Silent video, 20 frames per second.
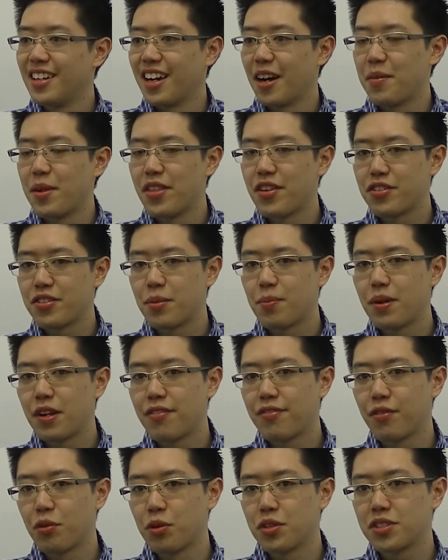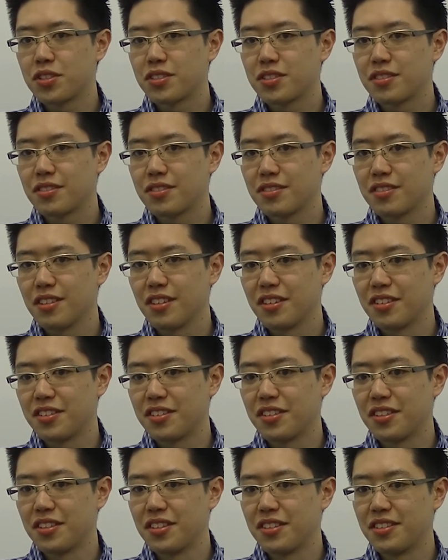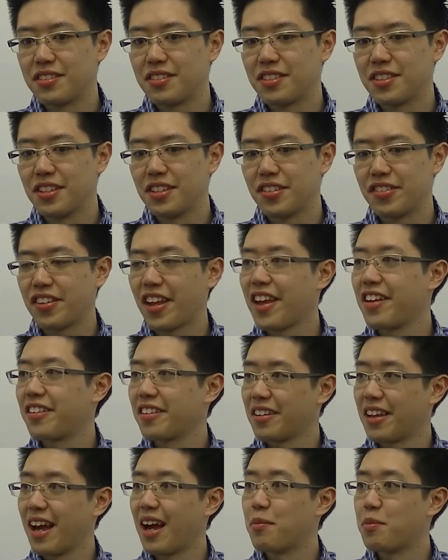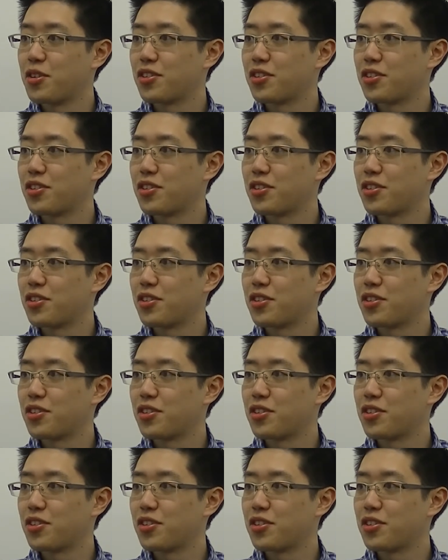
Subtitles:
I mean, there's a big force to stay in the lab